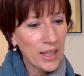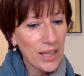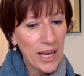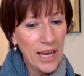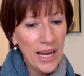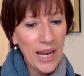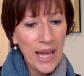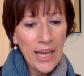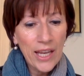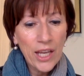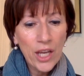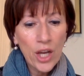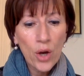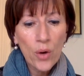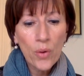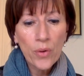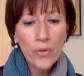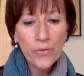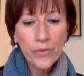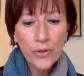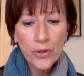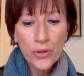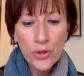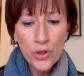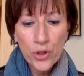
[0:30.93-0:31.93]
Let go
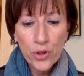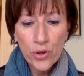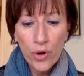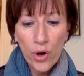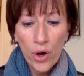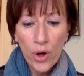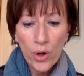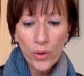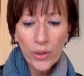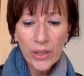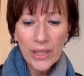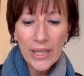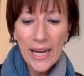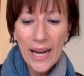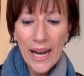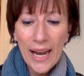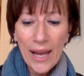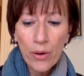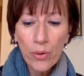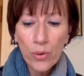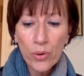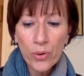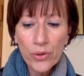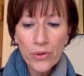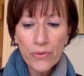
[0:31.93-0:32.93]
of control and
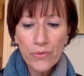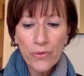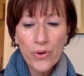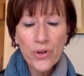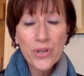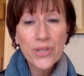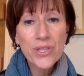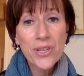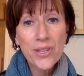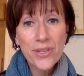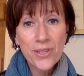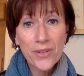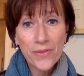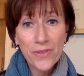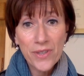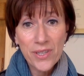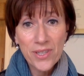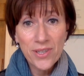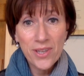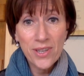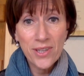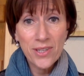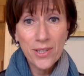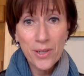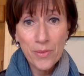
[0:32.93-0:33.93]
allow all the voices of the
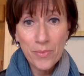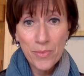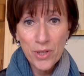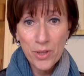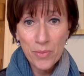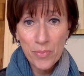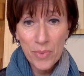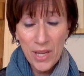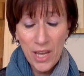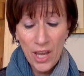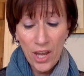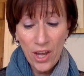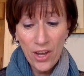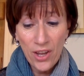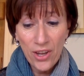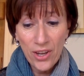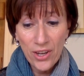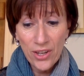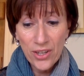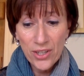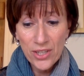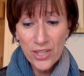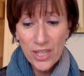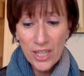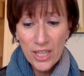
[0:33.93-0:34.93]
system to be
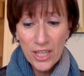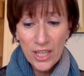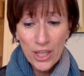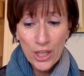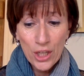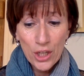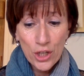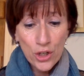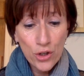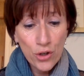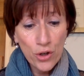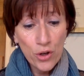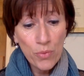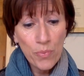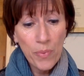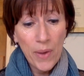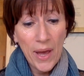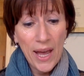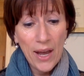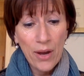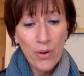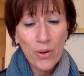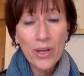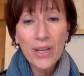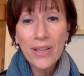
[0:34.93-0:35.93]
heard. True
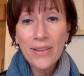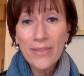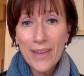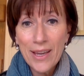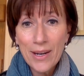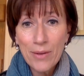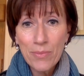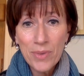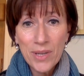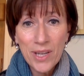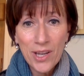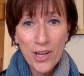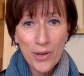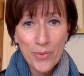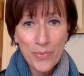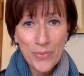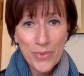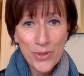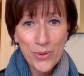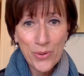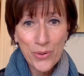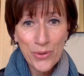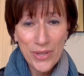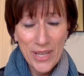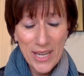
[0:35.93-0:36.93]
power then
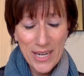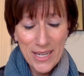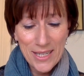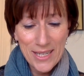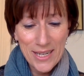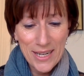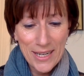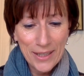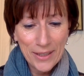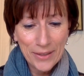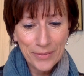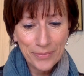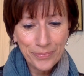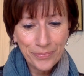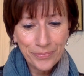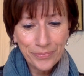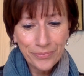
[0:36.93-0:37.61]
becomes authentic.